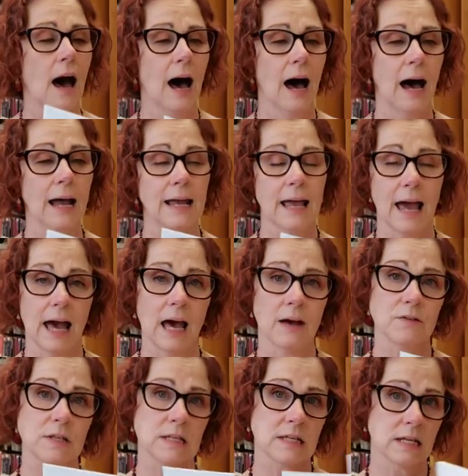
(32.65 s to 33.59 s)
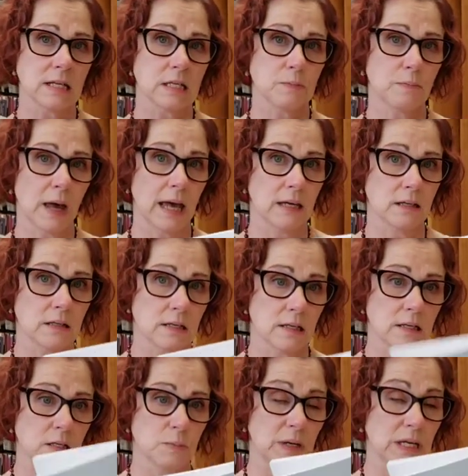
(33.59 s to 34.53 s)
I have six
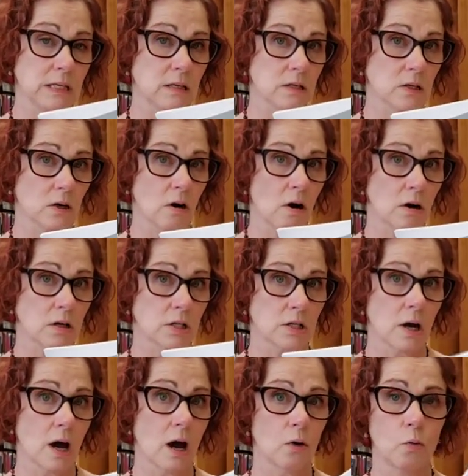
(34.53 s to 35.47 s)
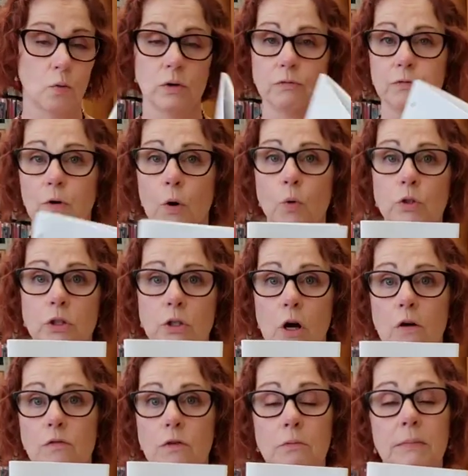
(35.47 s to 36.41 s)
pieces of cardstock. When folded
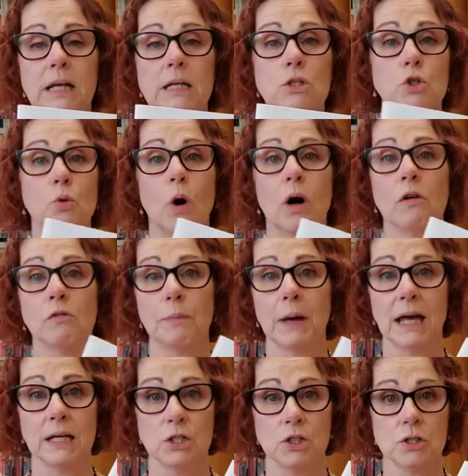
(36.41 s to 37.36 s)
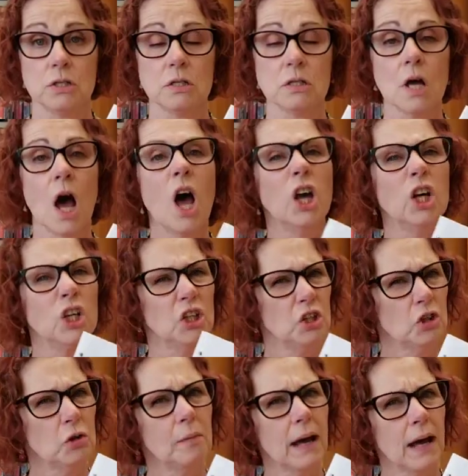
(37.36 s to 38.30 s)
over, makes 12 pages.
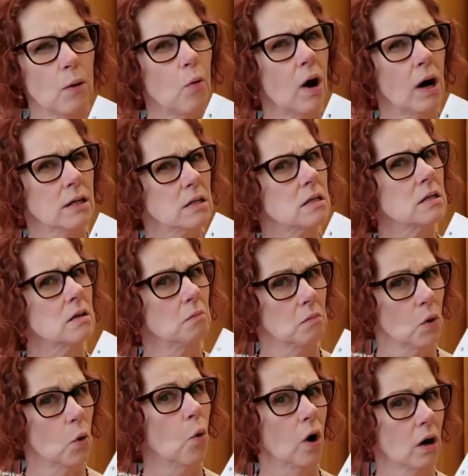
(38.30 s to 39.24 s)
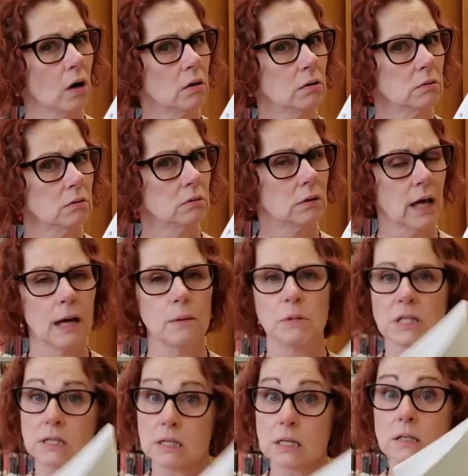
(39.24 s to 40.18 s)
You may want some more, okay?
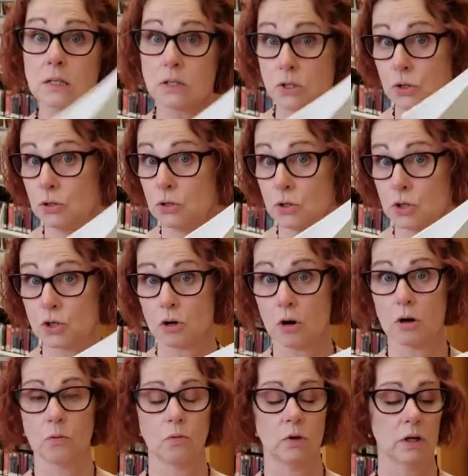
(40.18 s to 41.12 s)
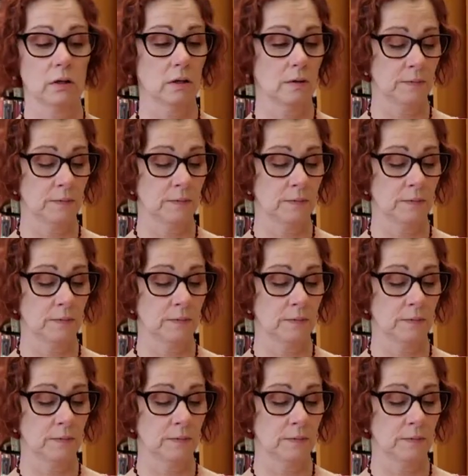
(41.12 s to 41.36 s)
But 6 is good to start with.